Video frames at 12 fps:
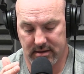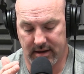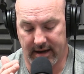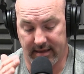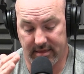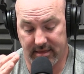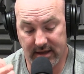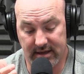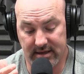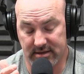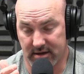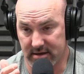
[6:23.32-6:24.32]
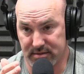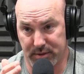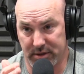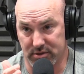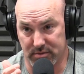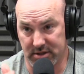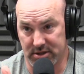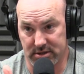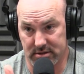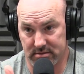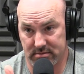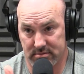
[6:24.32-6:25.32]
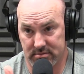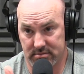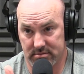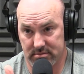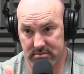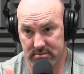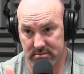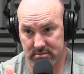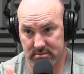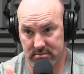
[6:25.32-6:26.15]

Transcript: I think he's on a special mission. For